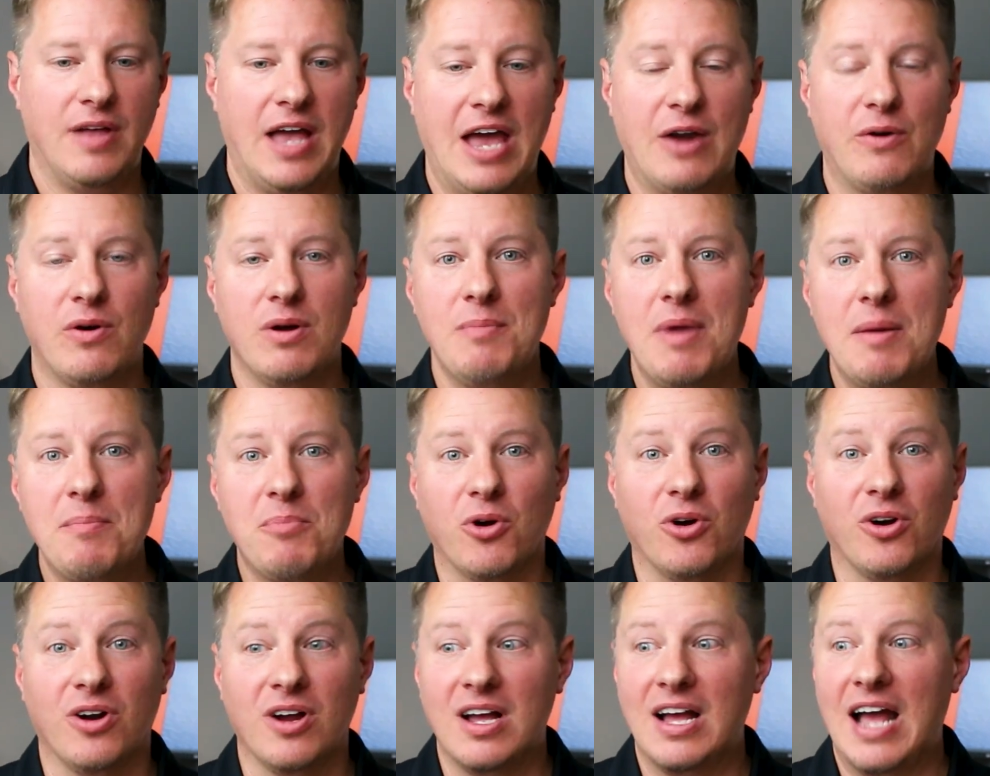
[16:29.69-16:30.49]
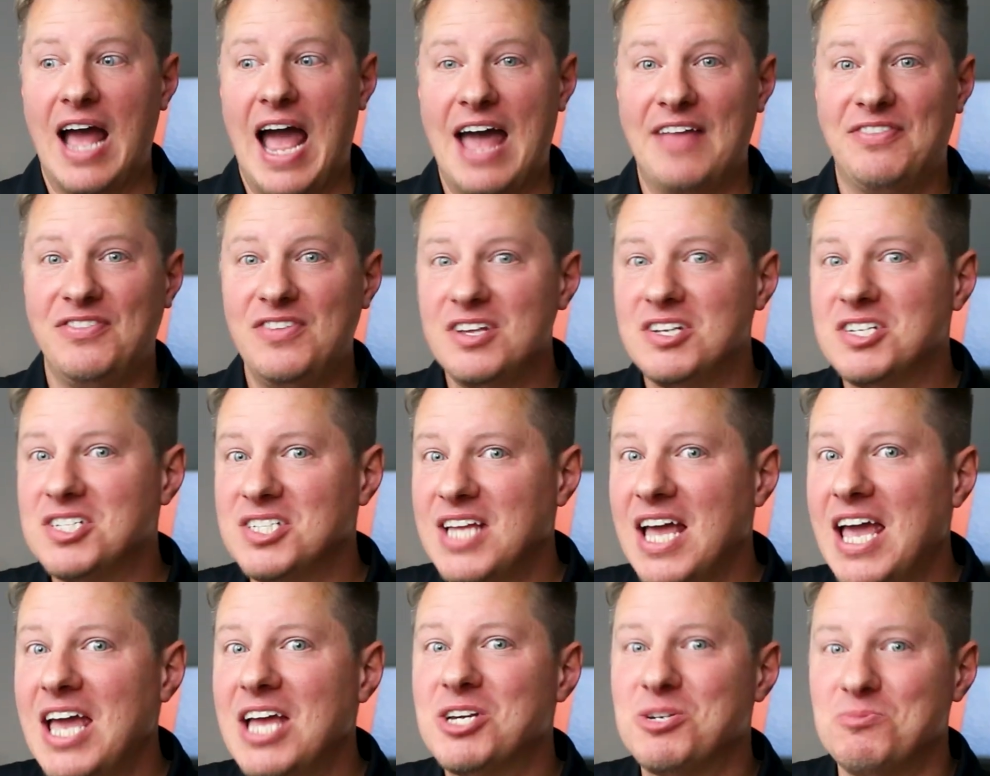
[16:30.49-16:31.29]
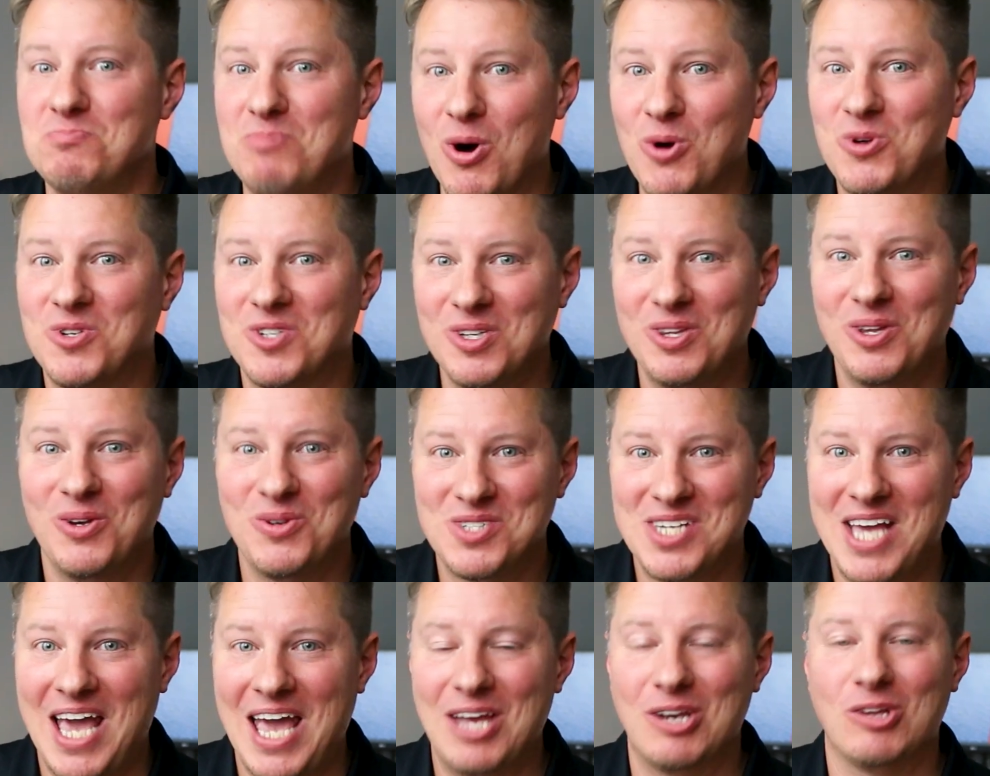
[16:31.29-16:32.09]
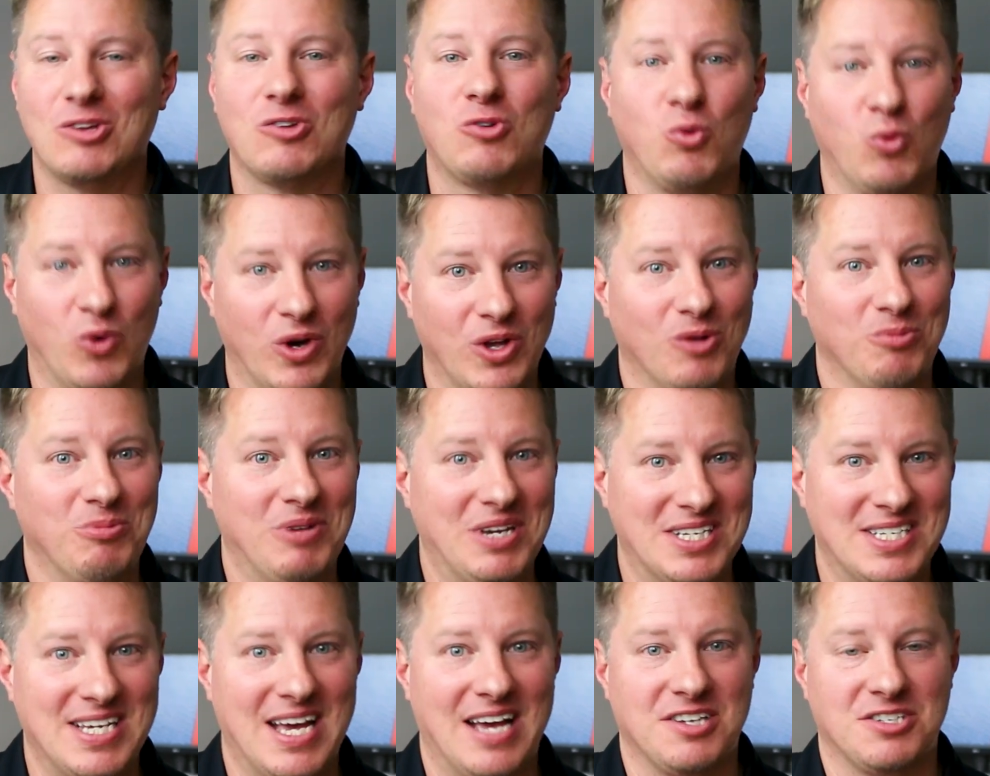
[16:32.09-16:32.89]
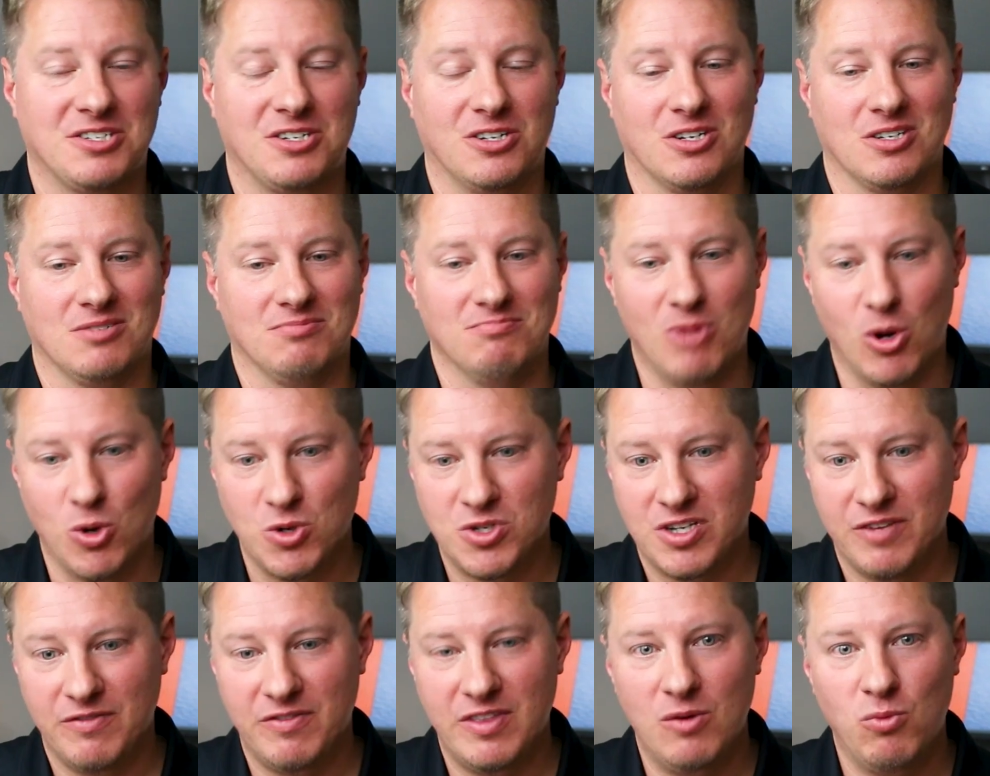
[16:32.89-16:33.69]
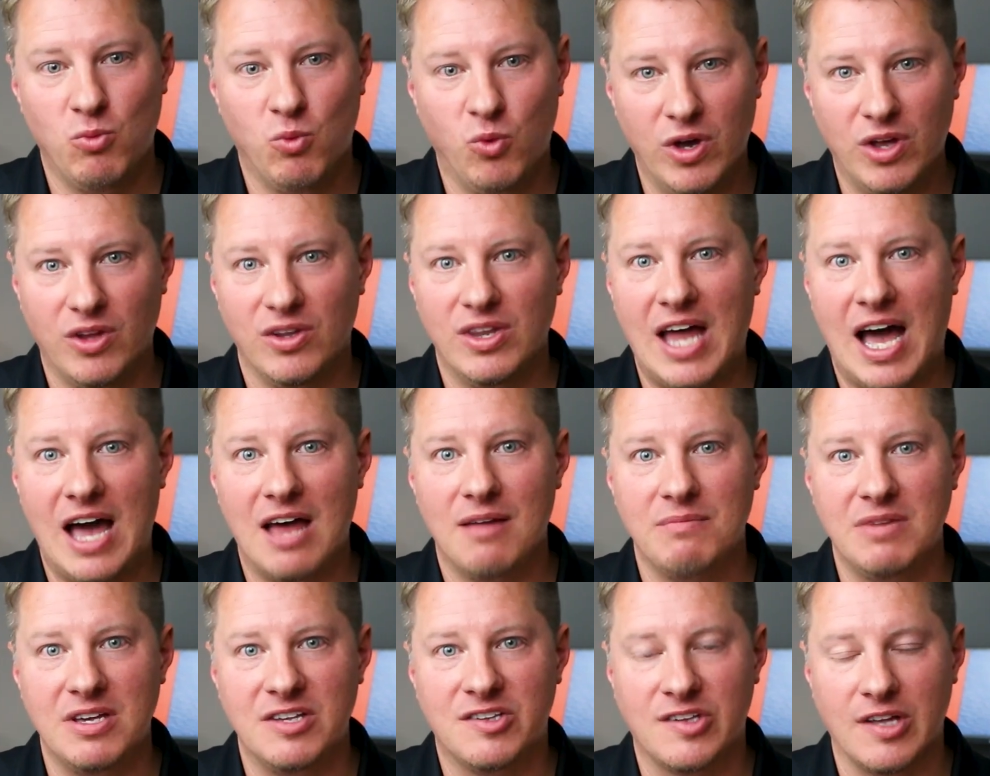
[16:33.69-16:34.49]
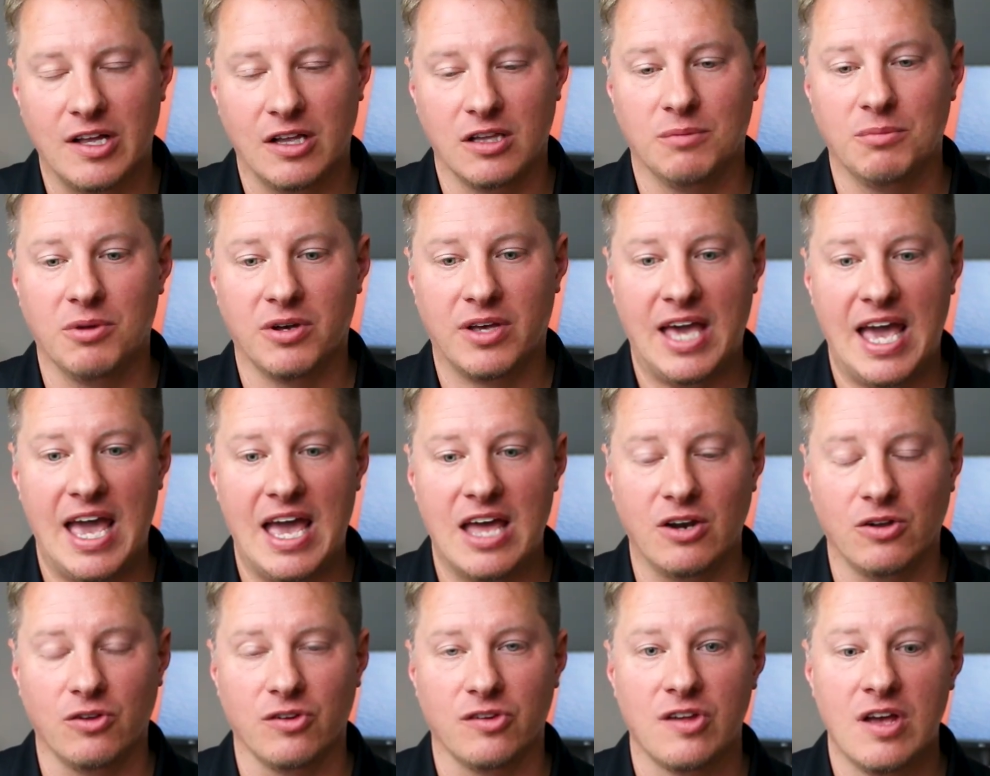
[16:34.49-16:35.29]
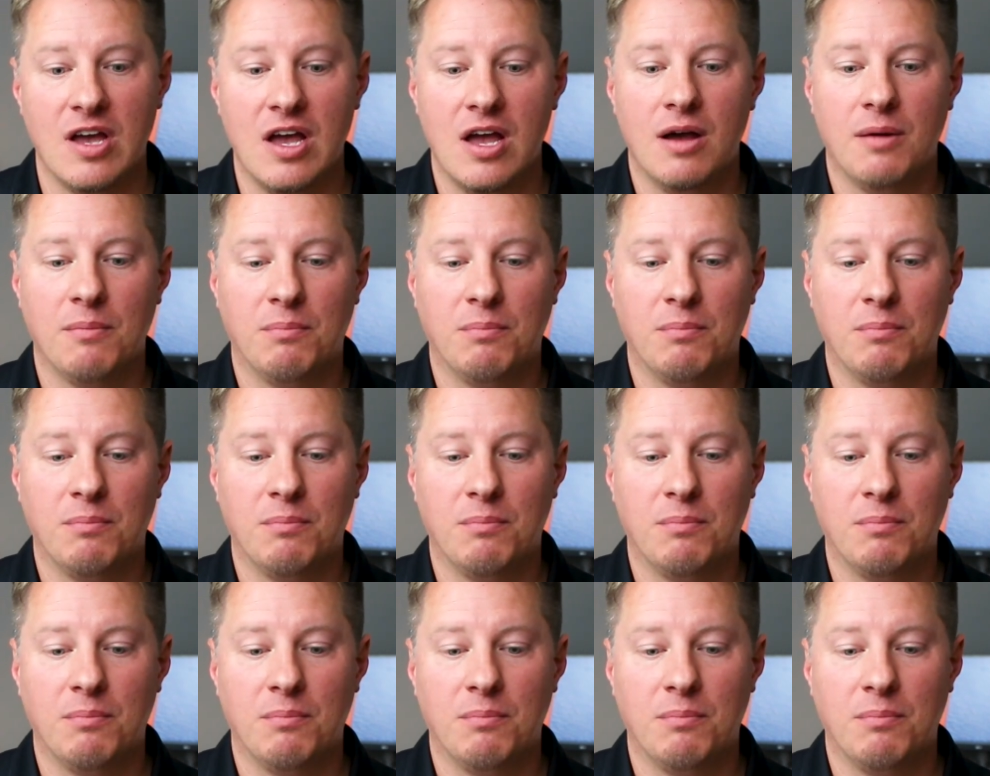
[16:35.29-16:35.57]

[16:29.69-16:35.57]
And remember, at this stage, most of those candles will be testers. Most of them will not be sellable candles.